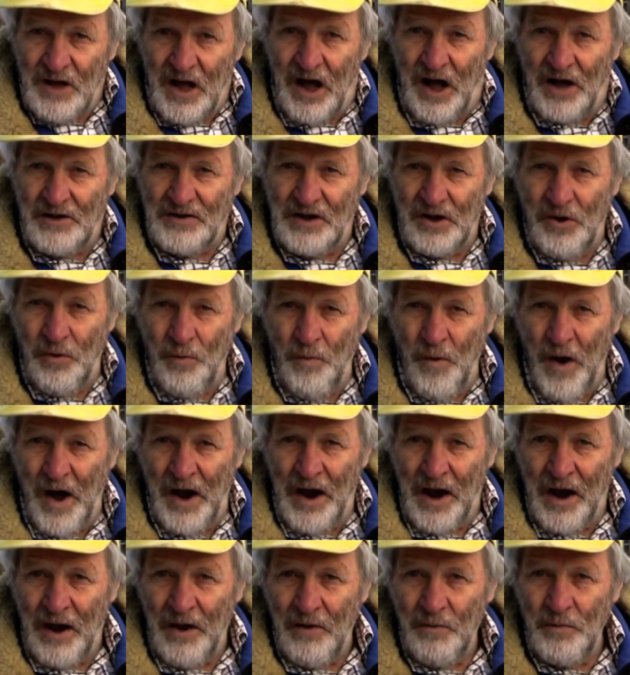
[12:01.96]
Article
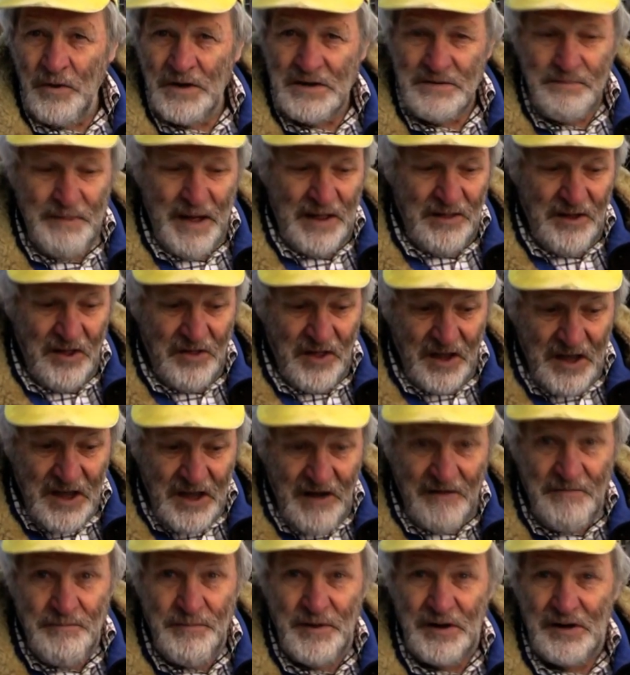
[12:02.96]
1, which meant that the
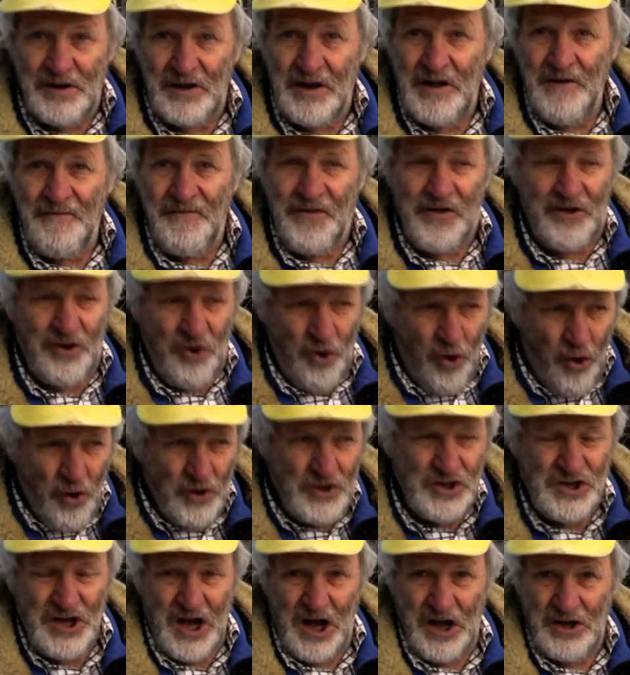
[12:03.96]
government, if the
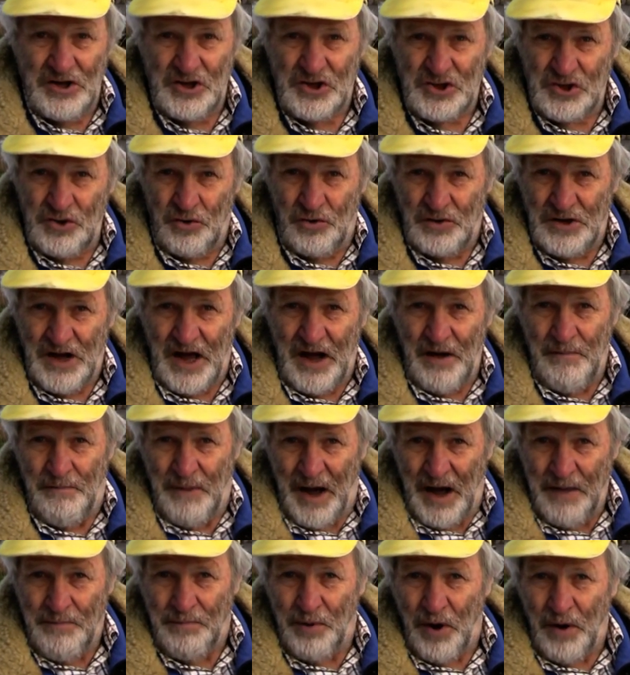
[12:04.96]
courts can't sort out
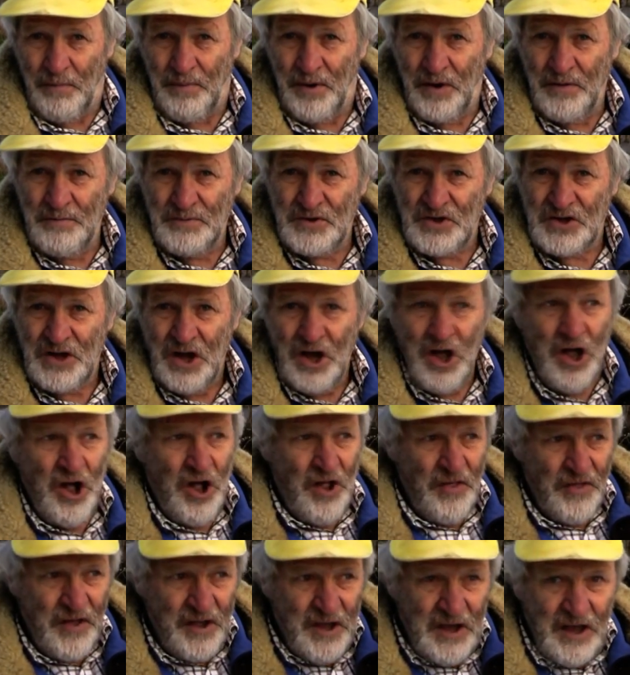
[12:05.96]
my problems,
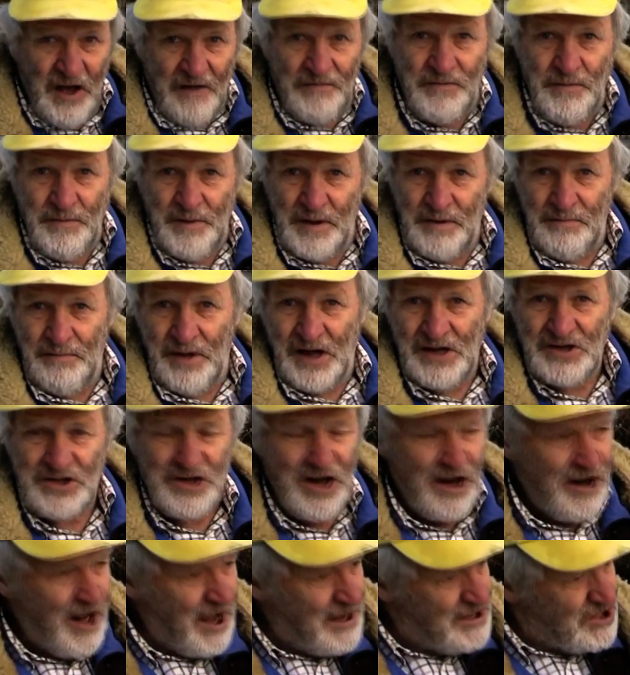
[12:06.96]
the government
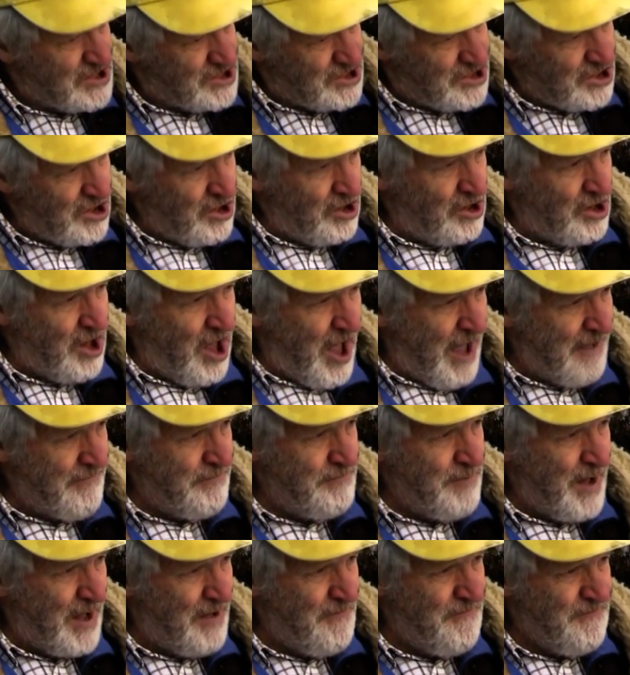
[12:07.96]
must. And I still
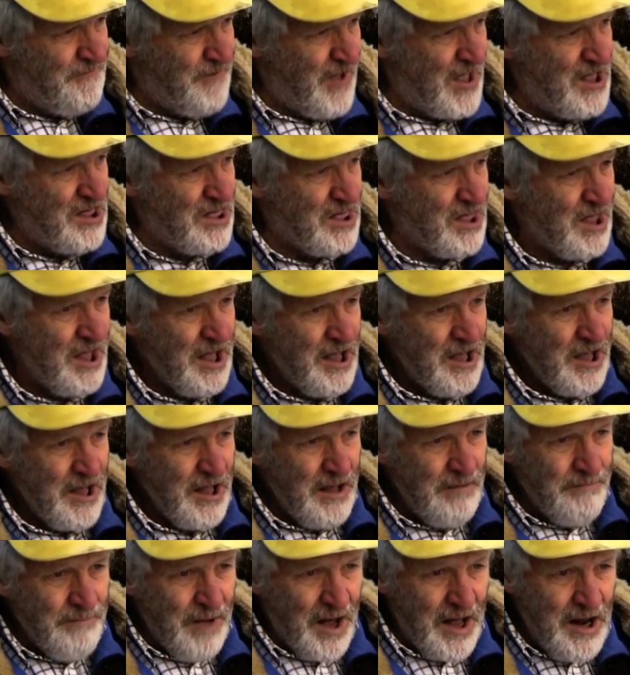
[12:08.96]
have my faith
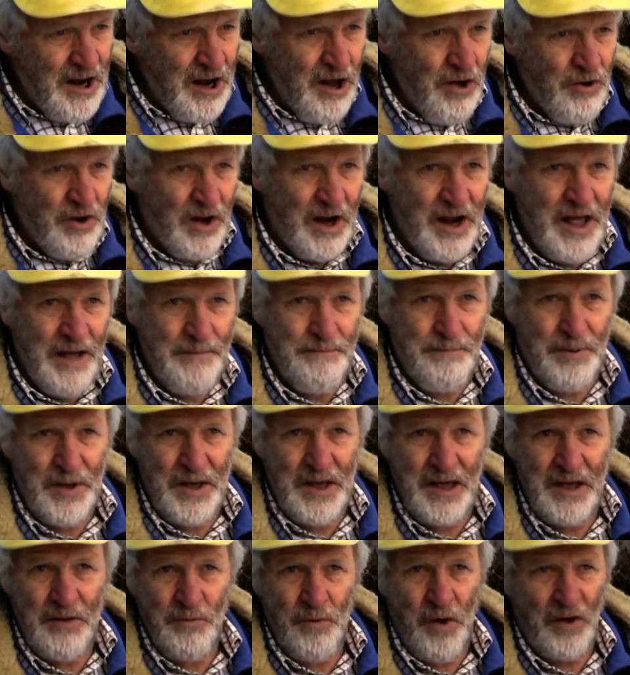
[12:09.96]
in my local
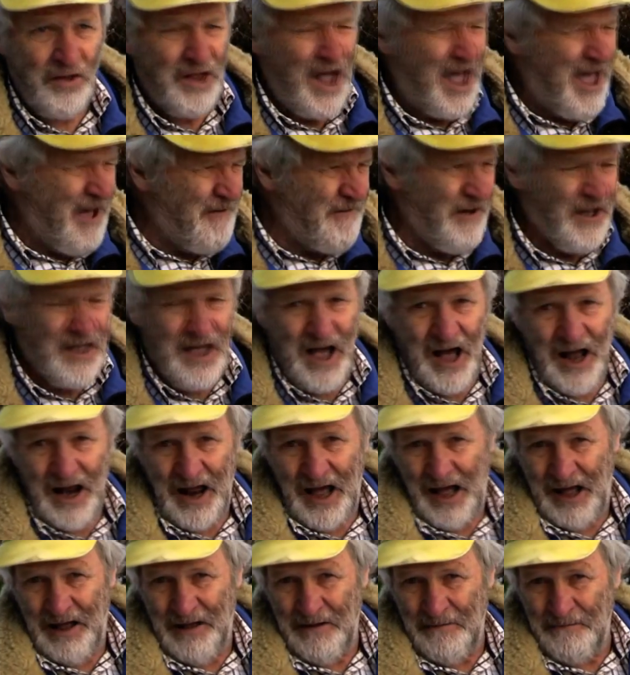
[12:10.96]
MP, whatever
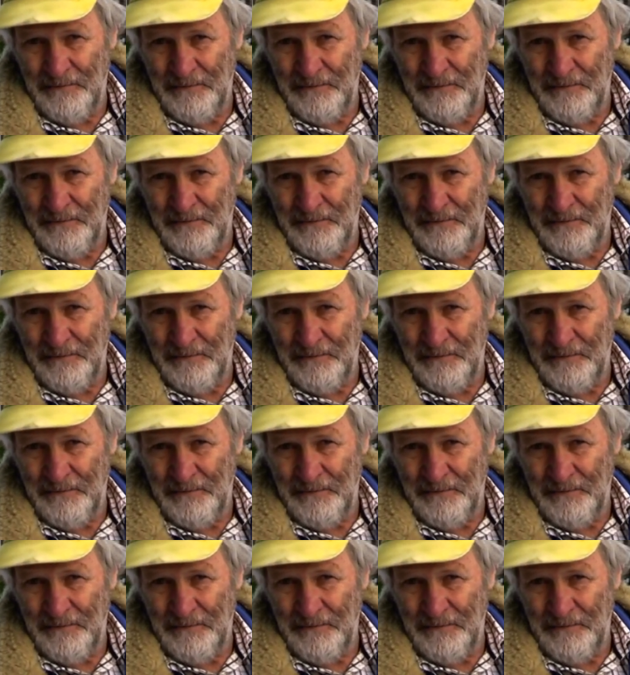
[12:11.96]
colour.